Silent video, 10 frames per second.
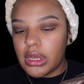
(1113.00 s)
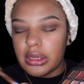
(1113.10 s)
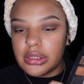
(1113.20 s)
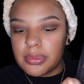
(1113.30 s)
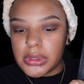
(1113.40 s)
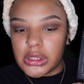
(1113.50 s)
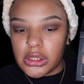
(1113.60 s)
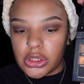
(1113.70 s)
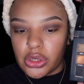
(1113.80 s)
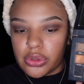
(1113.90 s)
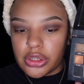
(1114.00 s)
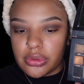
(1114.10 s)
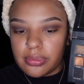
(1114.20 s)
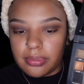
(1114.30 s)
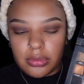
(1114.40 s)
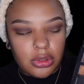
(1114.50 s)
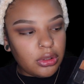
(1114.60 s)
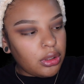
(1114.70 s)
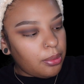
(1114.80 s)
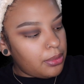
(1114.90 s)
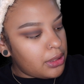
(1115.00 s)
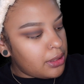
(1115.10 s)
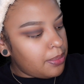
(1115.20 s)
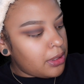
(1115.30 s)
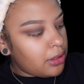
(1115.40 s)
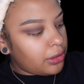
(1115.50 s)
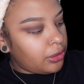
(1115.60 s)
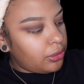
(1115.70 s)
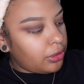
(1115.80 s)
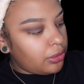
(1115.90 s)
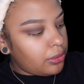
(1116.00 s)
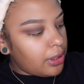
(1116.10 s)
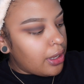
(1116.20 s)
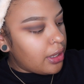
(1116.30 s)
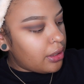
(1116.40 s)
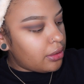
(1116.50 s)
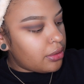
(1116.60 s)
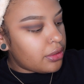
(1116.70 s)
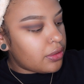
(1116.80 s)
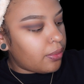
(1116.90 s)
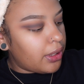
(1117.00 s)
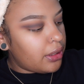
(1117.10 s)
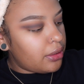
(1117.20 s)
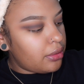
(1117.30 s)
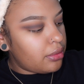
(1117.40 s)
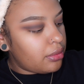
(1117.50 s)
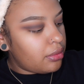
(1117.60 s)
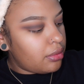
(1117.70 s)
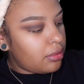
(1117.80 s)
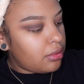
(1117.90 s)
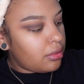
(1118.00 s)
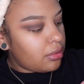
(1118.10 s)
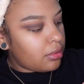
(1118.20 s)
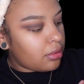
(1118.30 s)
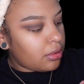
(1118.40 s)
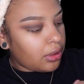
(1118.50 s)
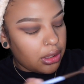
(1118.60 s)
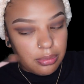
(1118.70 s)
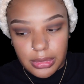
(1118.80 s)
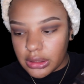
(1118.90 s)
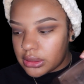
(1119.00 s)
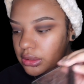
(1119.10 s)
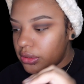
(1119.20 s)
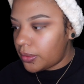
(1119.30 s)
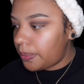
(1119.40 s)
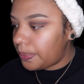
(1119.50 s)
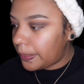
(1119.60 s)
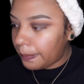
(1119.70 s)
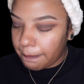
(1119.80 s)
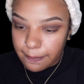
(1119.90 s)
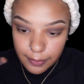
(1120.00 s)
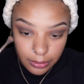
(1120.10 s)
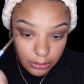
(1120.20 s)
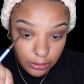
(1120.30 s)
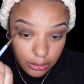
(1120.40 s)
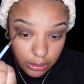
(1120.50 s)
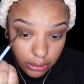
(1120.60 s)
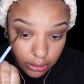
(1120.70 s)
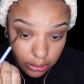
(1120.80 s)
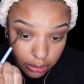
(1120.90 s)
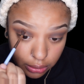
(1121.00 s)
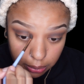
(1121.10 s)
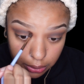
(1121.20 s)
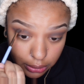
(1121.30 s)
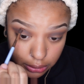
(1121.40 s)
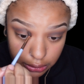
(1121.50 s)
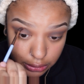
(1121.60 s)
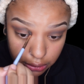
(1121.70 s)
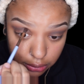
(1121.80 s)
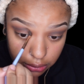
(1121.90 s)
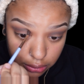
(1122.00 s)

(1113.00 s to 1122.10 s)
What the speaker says: and dip it in cocoa. I'm going to dip it in cocoa and suede, kind of mix the two, and then blend this out.